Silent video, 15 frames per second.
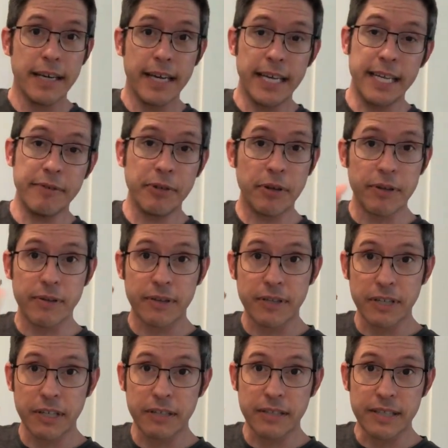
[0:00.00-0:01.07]
And even though it
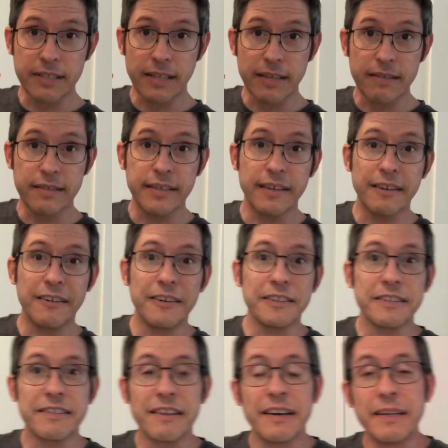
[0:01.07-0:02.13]
clearly says Sierra on
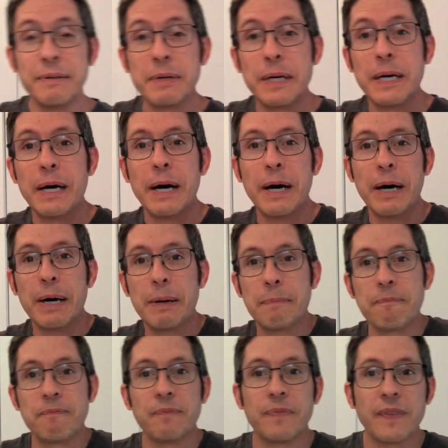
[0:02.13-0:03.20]
the side,
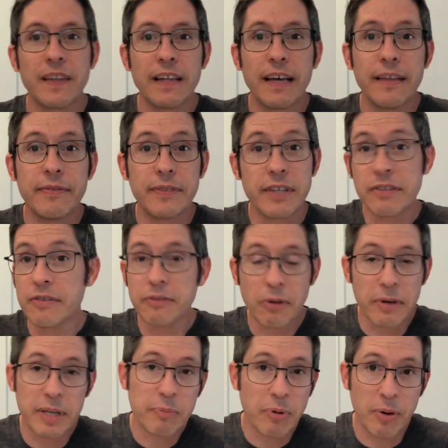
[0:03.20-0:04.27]
this is
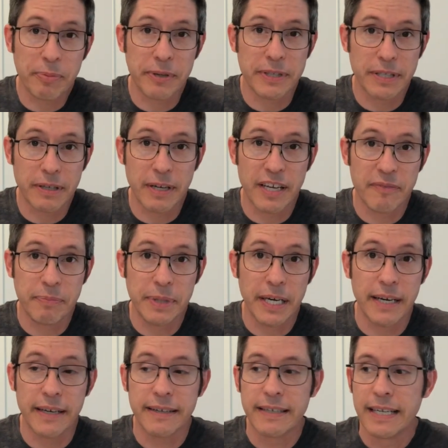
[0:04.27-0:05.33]
totally appropriate to go to
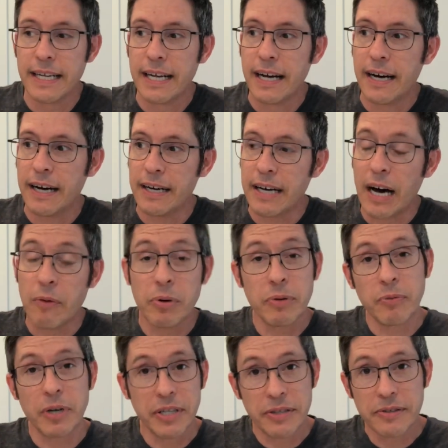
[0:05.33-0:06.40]
FBA. I
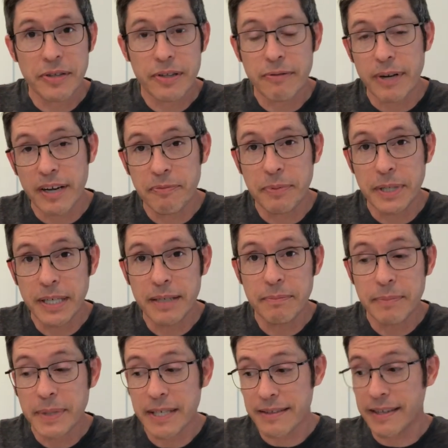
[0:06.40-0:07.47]
wouldn't want to use this for
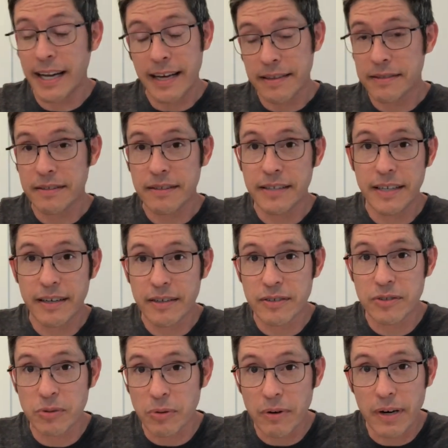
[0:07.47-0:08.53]
FBM because it has the Sierra
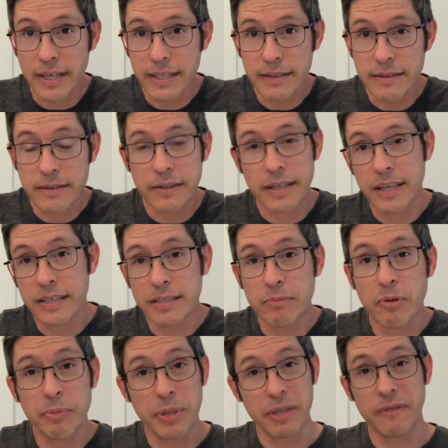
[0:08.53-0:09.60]
store on it. So the
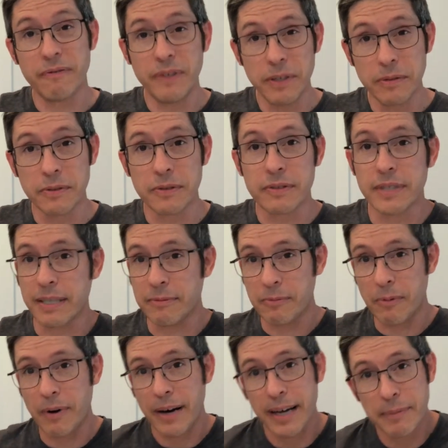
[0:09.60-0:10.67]
customer would be confused. Like,
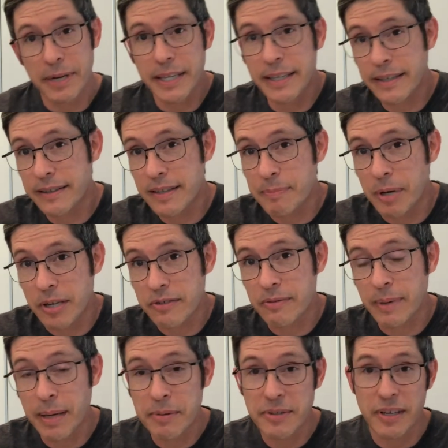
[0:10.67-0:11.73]
why am I getting this box
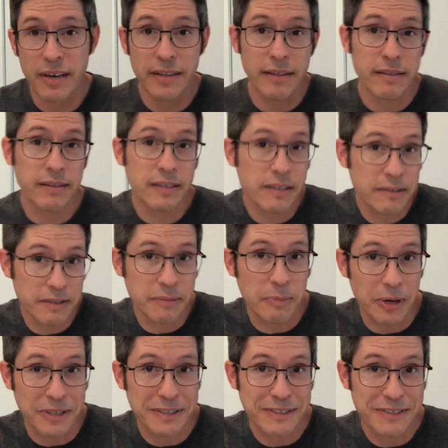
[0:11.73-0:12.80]
from Amazon that's clearly
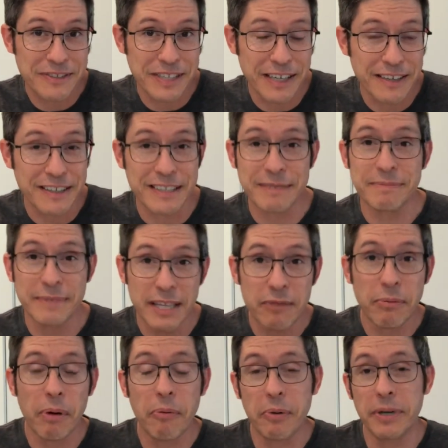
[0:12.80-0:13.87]
marked Sierra? That's
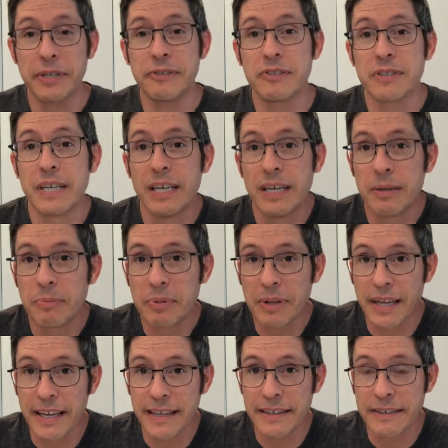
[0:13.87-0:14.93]
why we want to use
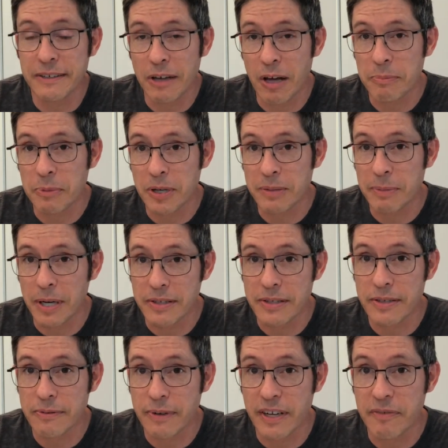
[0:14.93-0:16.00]
plain non-marked
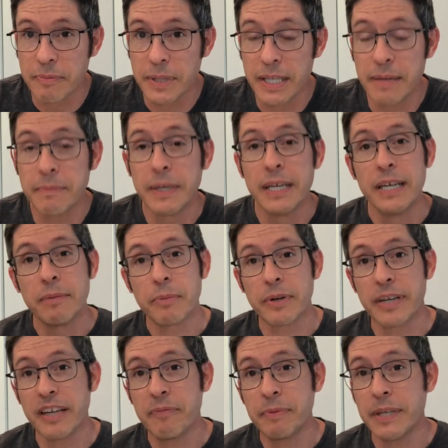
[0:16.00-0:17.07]
boxes for FBM. But on
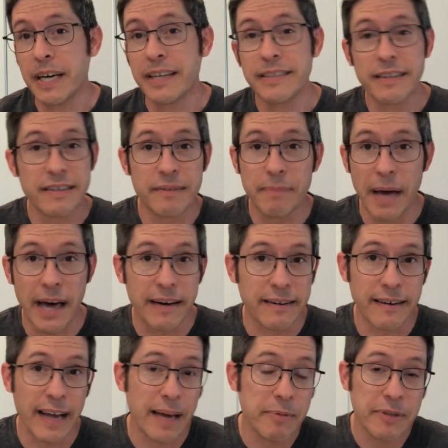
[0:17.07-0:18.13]
FBA, it doesn't
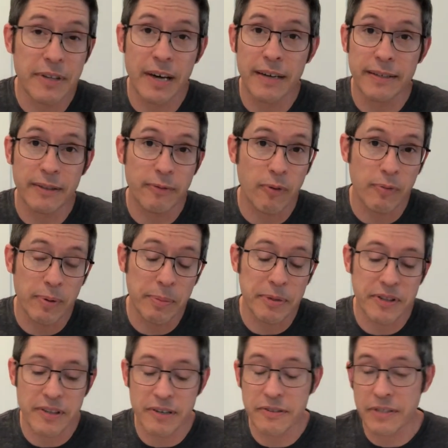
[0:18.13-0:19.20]
matter. Amazon, the
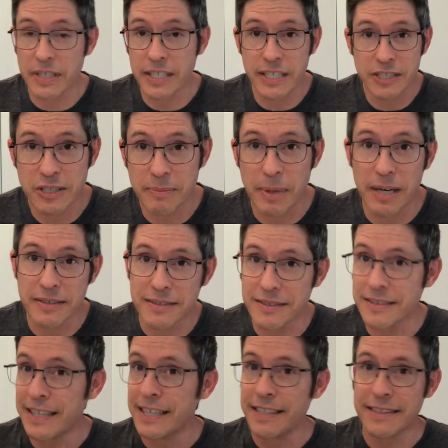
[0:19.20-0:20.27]
fulfillment center, is going to your
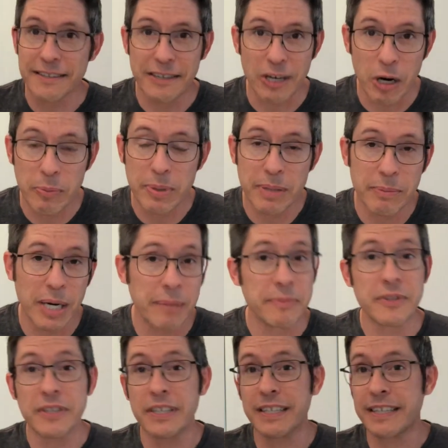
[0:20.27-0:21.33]
boxes. It's going to open them up.
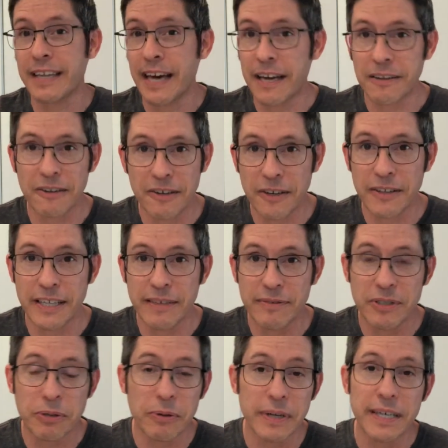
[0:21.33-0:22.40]
It's going to catalog all the
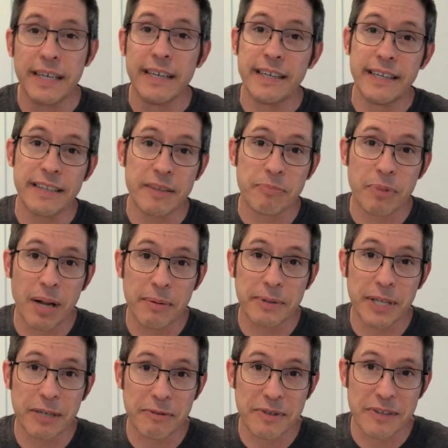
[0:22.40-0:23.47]
inventory. And it's probably
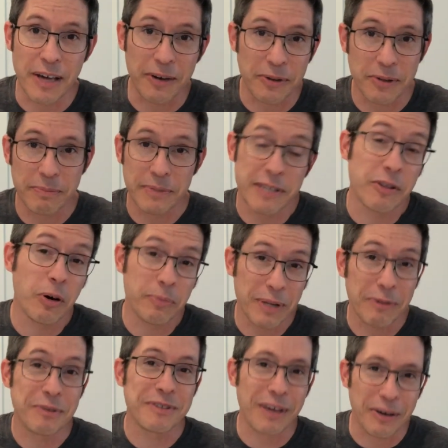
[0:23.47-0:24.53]
going to recycle. Let's hope they
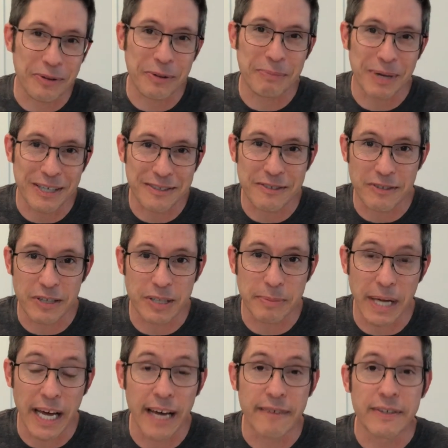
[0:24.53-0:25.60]
recycle the boxes on your
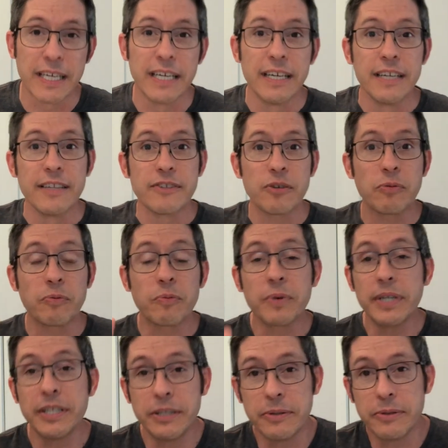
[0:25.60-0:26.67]
behalf. So
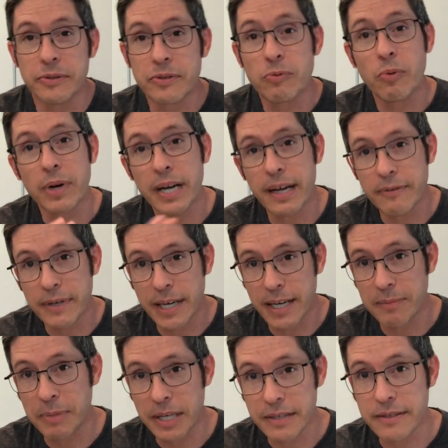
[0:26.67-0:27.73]
reuse whatever kind
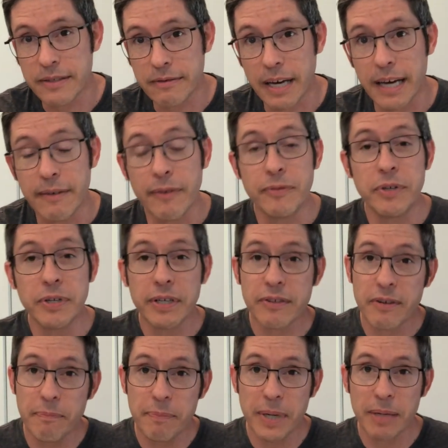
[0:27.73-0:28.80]
of boxes you have. If you get
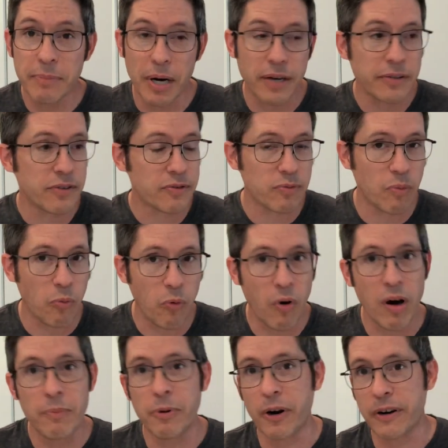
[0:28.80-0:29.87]
some big boxes from
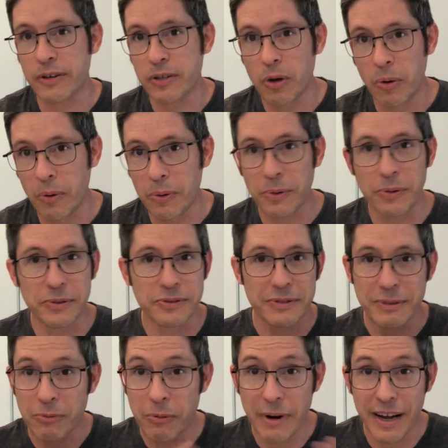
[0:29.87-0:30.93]
Walmart,
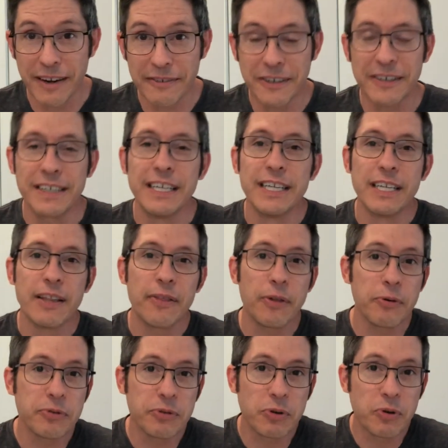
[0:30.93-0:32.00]
Kohl's, wherever,
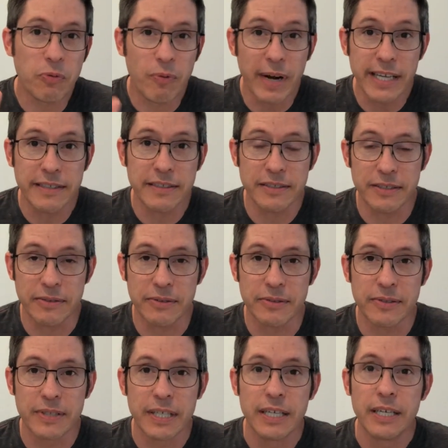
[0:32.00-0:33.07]
those are great to
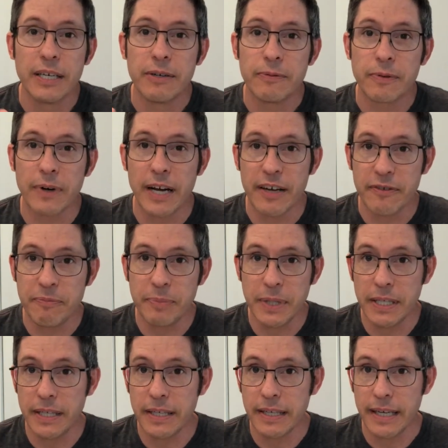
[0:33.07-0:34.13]
use for
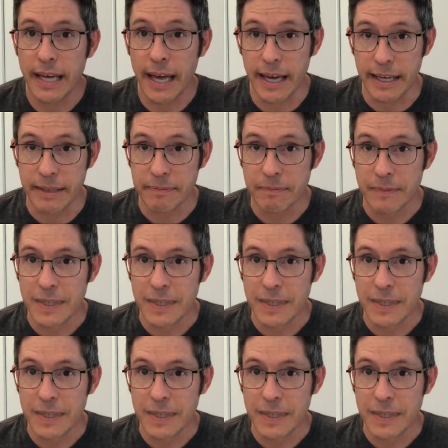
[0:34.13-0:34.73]
FBA,